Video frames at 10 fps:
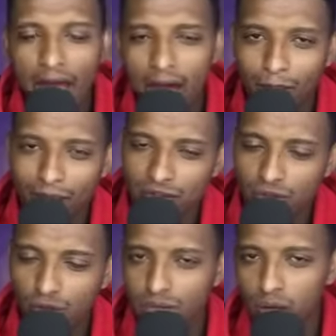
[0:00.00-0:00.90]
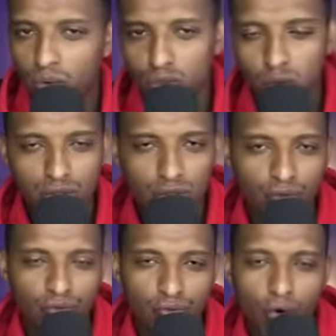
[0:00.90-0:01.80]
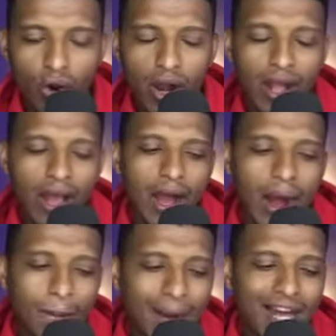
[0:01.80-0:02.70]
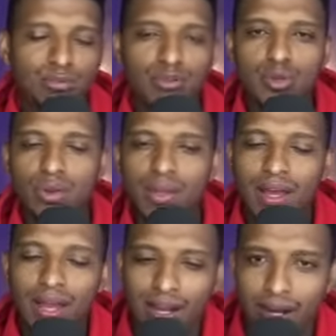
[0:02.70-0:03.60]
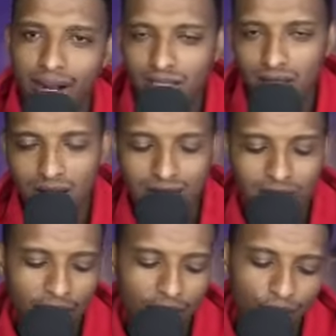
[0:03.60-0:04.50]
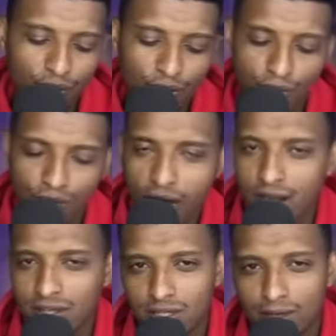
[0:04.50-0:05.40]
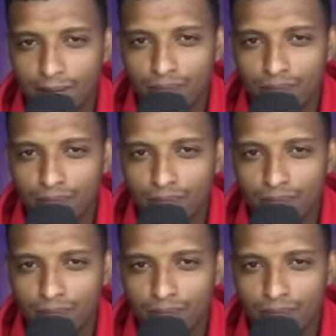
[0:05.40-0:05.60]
A match from the Euro 2024, a match between Netherlands and France.